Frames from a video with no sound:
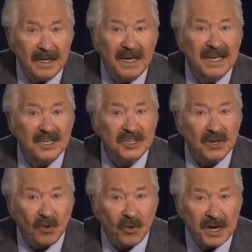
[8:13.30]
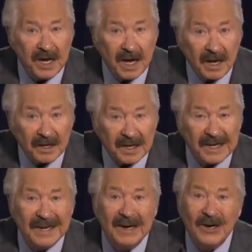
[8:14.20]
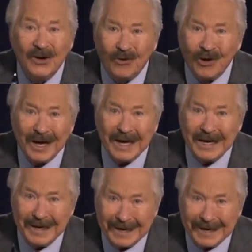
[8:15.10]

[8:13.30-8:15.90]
It's a reality right